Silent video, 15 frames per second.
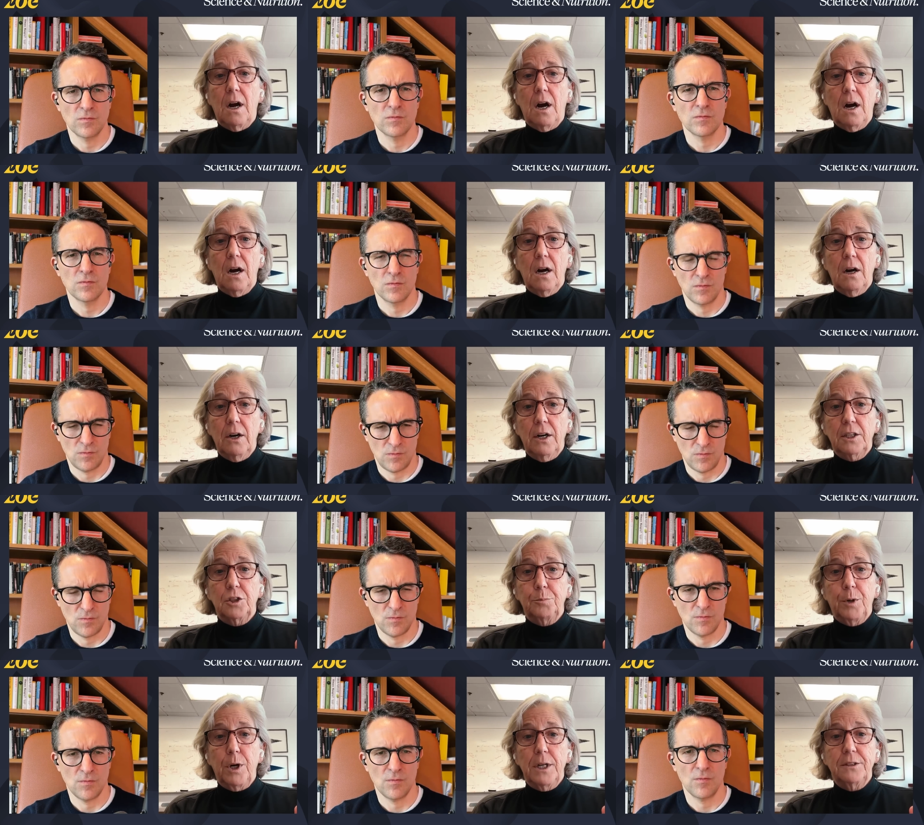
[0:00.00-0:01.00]
Speaker 1: are
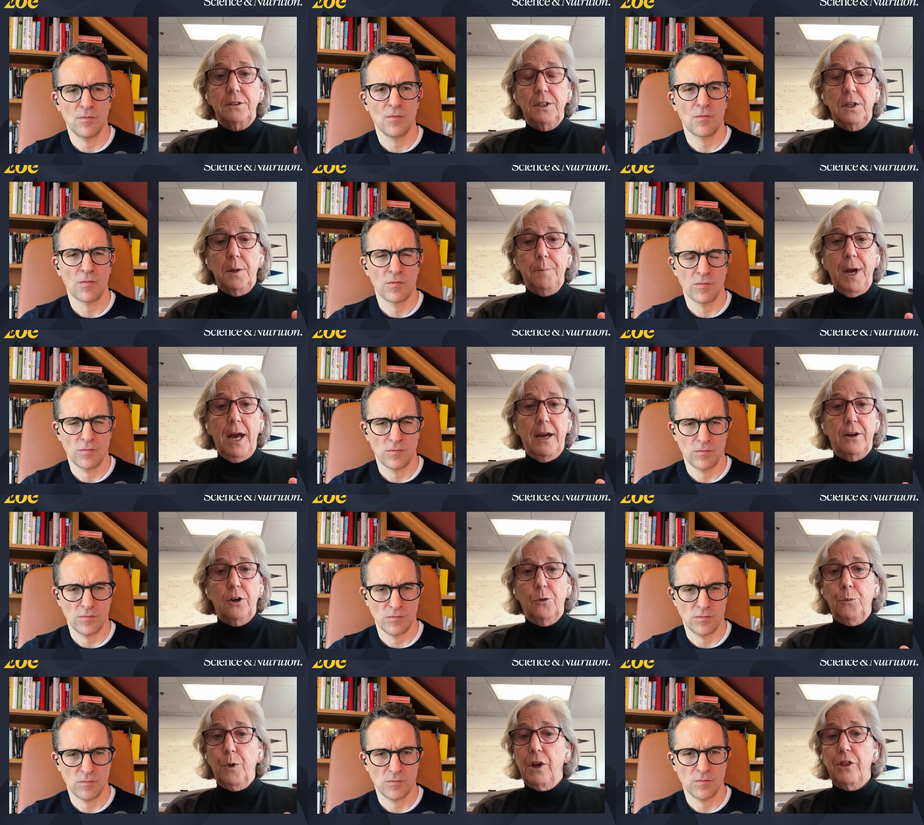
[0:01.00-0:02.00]
expressed in a
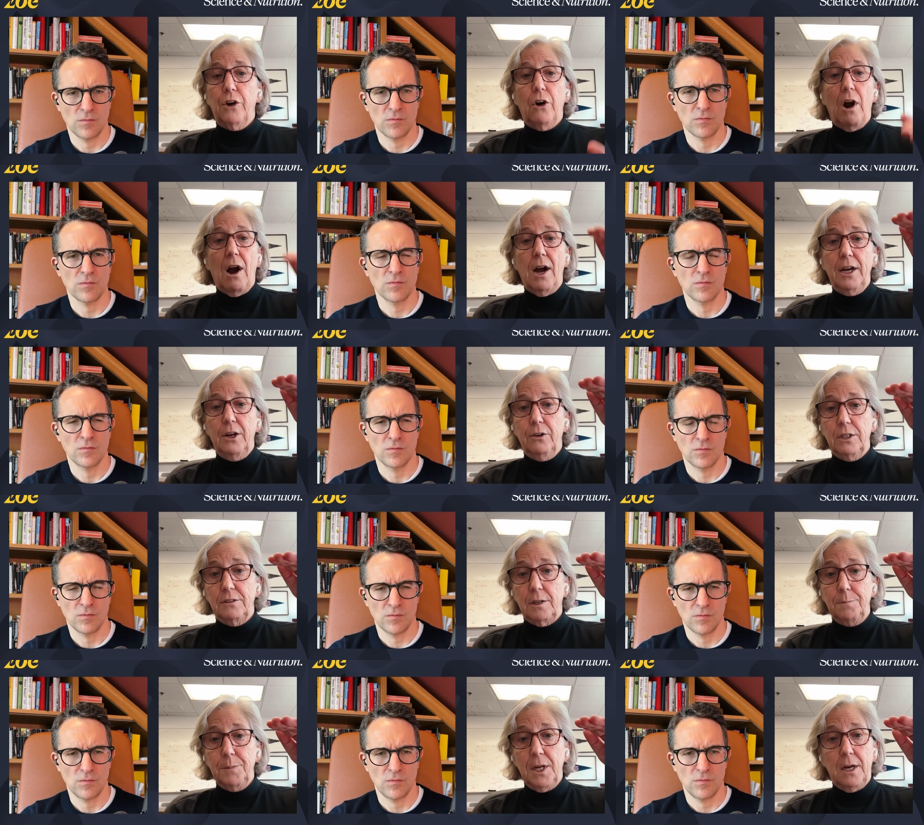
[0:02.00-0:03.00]
pattern where they're higher
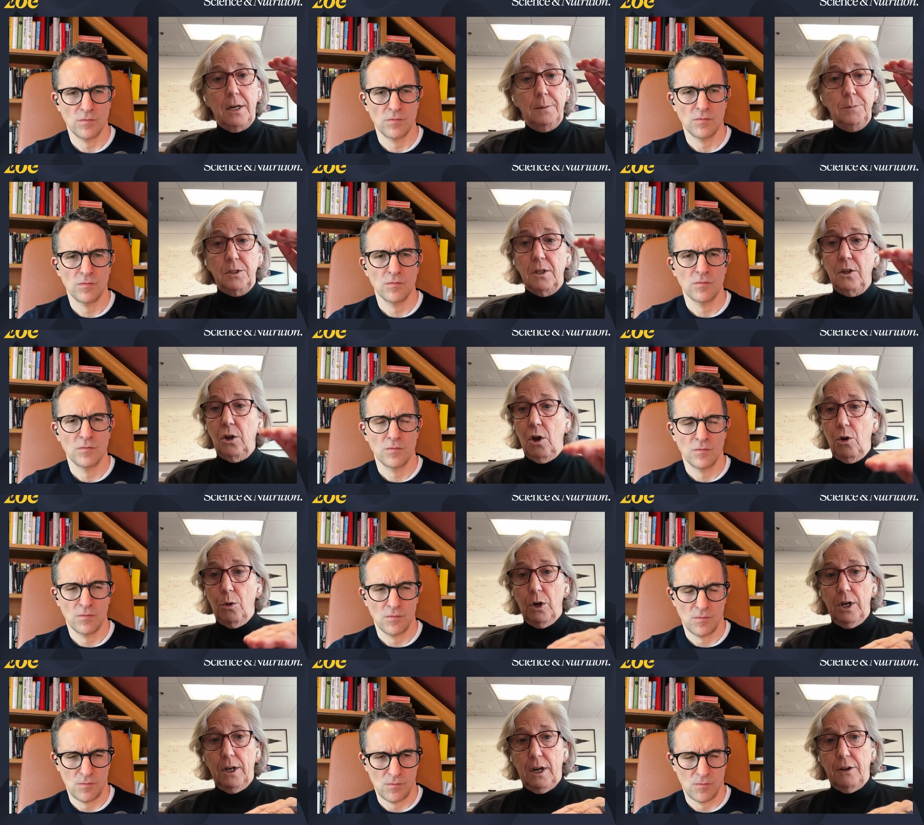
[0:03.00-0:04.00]
at some times and
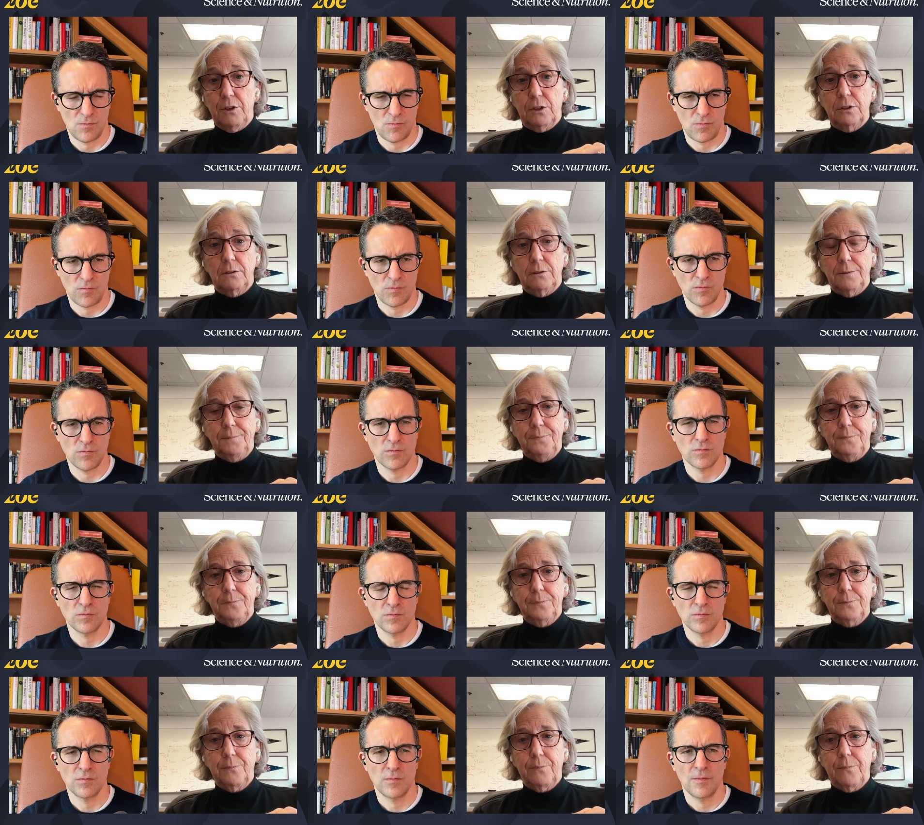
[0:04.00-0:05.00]
lower at others.
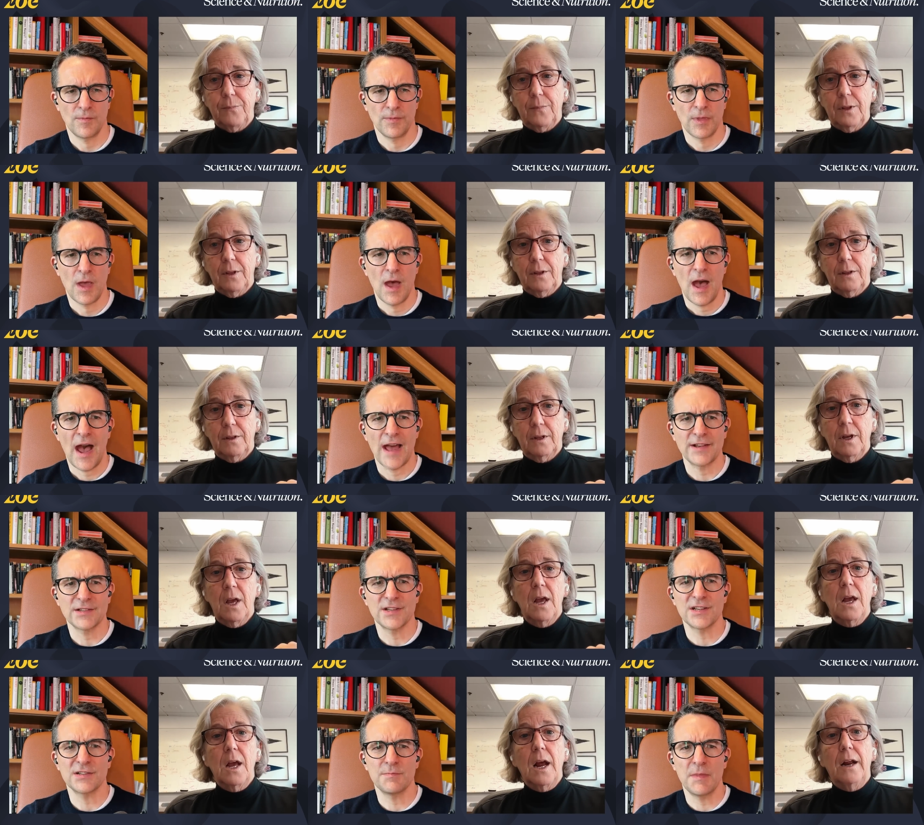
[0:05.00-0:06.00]
Speaker 2: And does
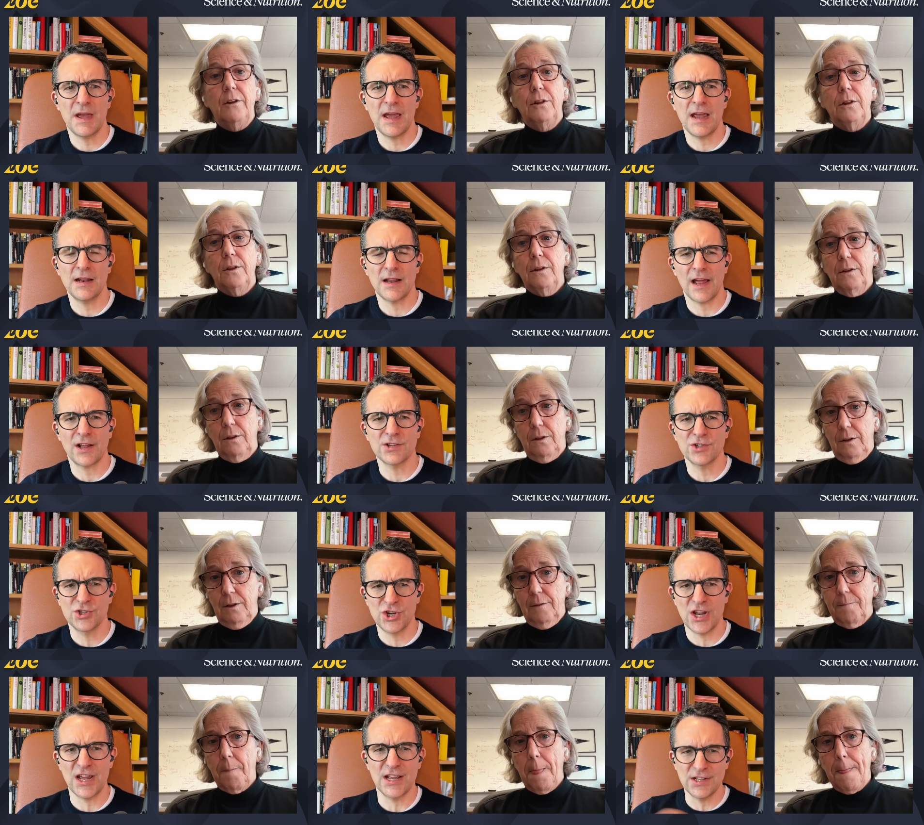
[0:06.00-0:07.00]
this mean, like, because
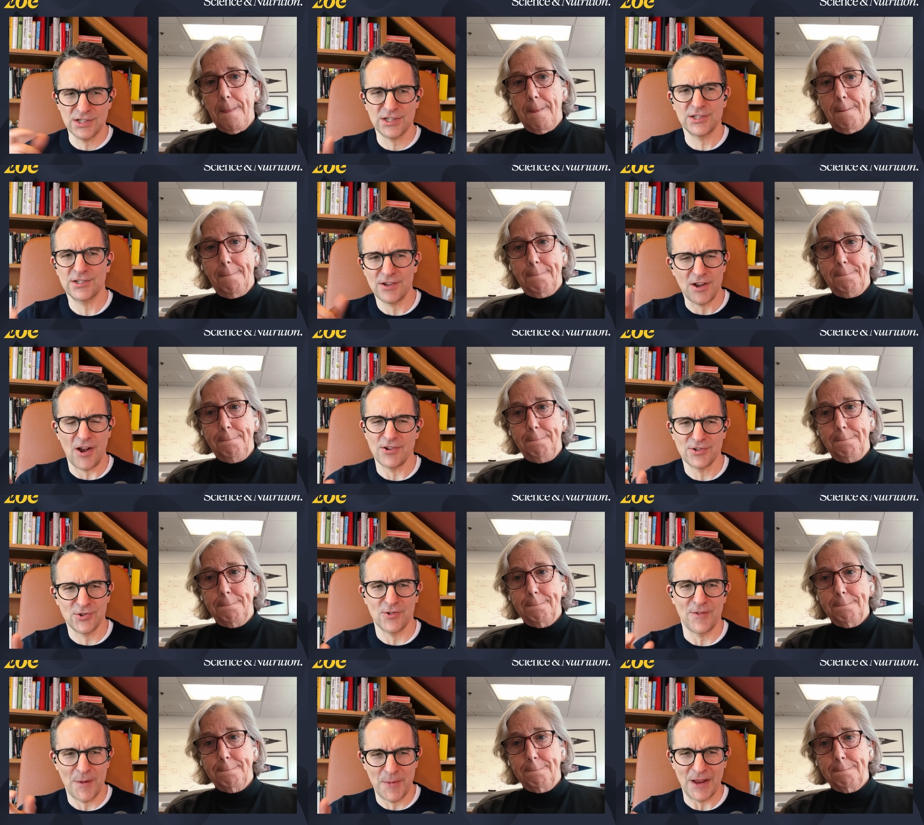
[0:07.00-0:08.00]
genes are sort
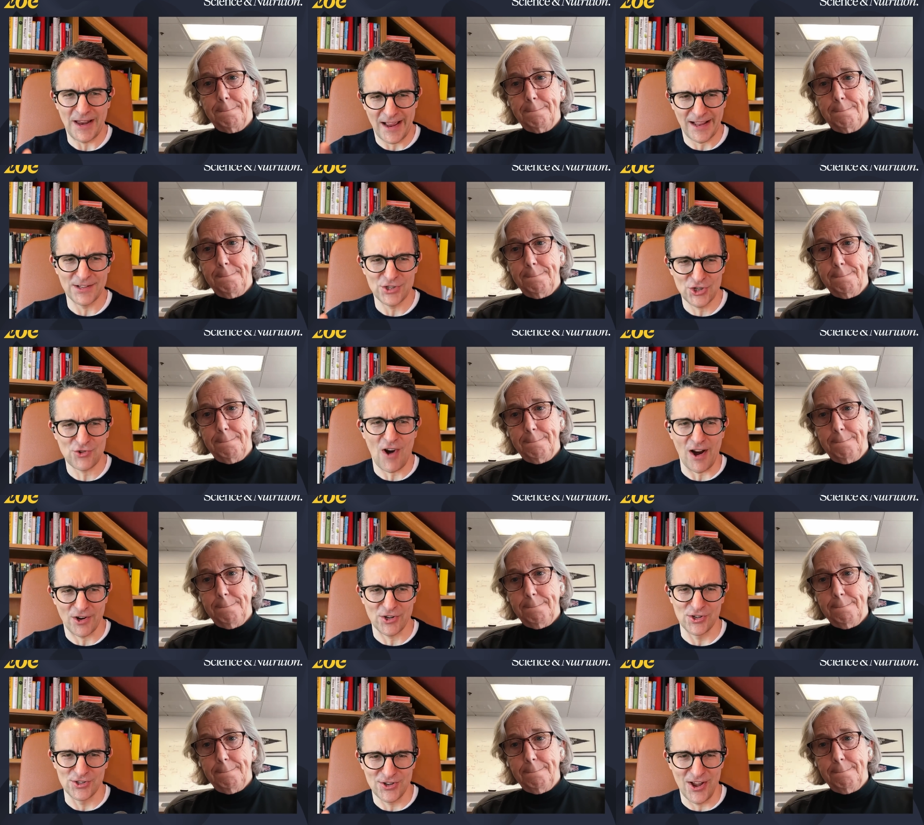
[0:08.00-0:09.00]
of a bit like
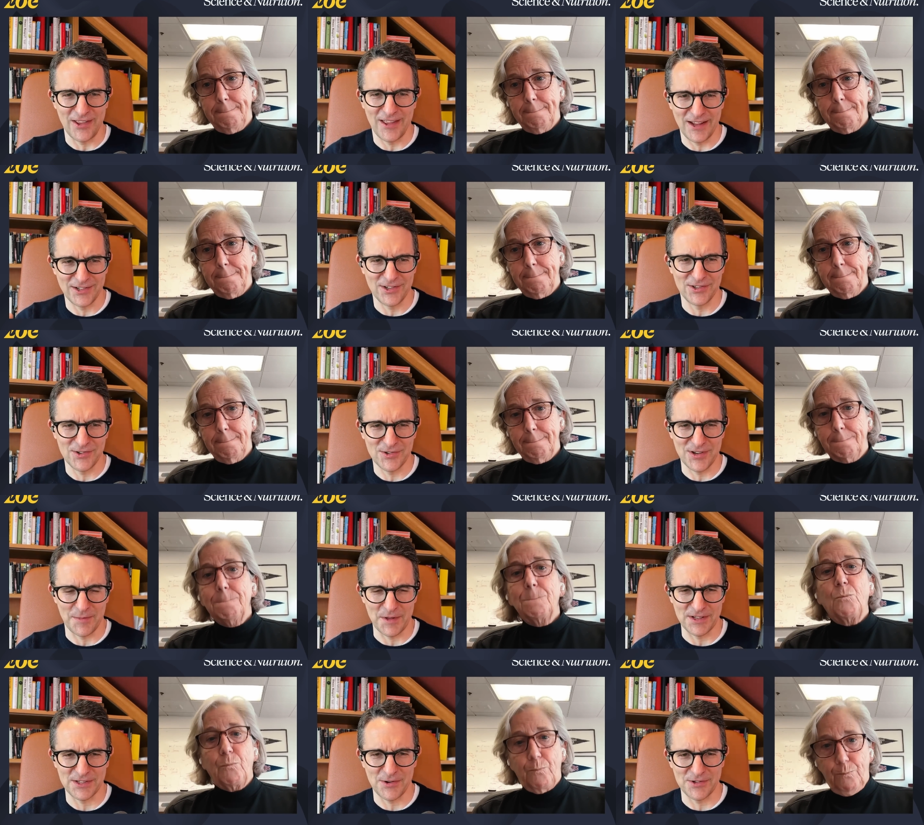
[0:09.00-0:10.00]
instructions, aren't they, to do
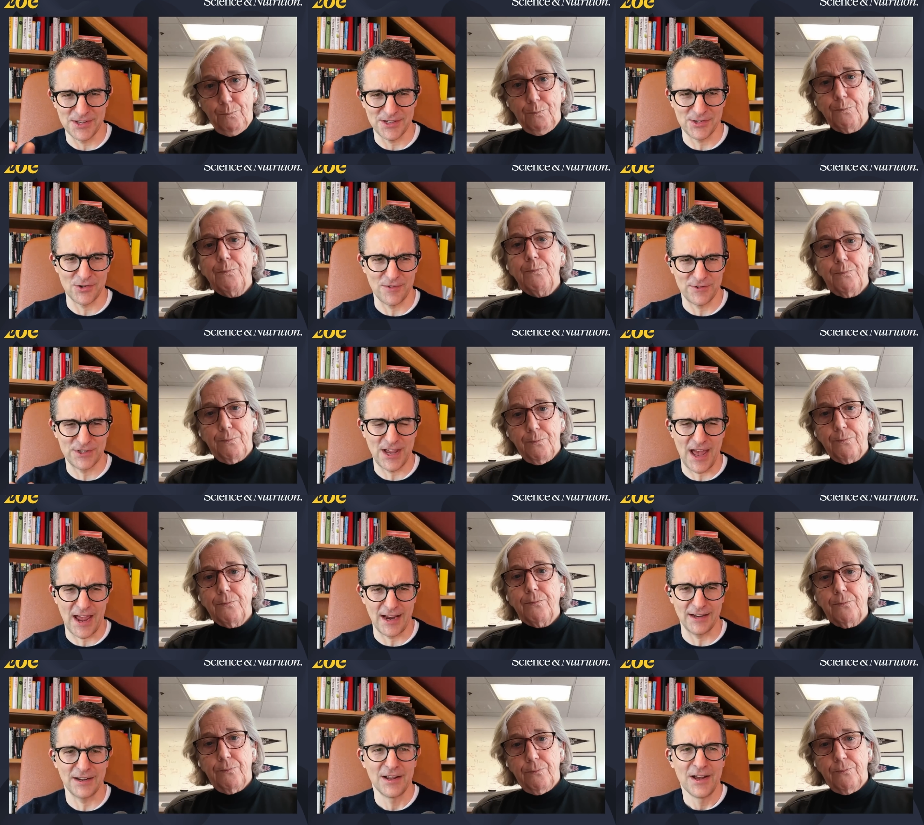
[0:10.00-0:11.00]
something? So is this sort of
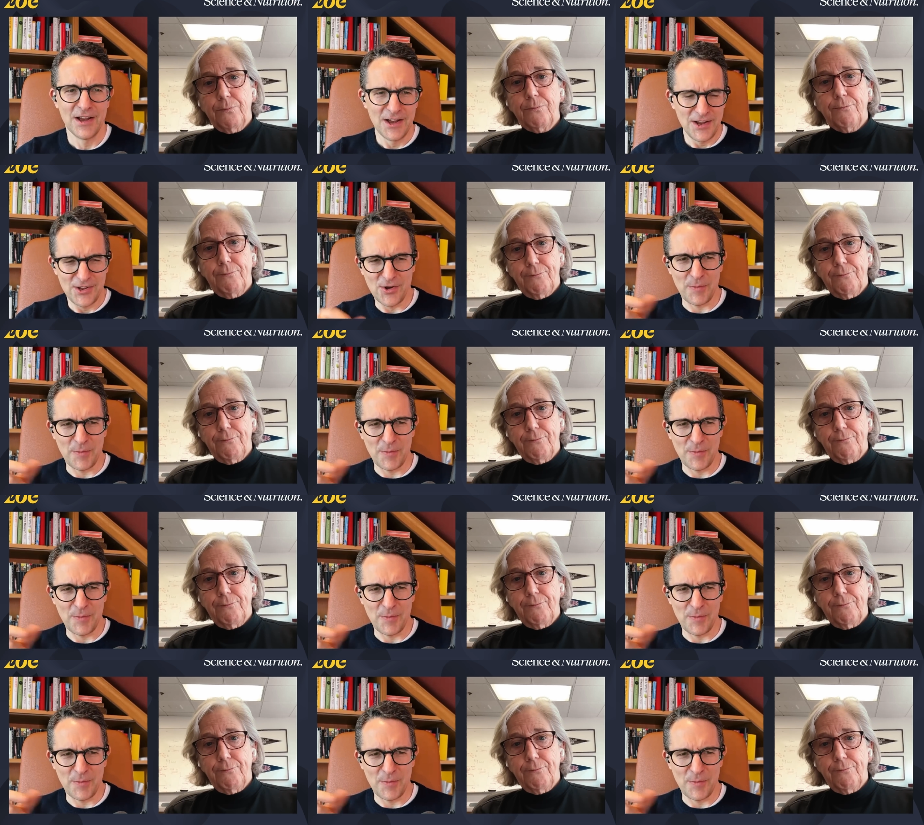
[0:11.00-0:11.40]
saying you're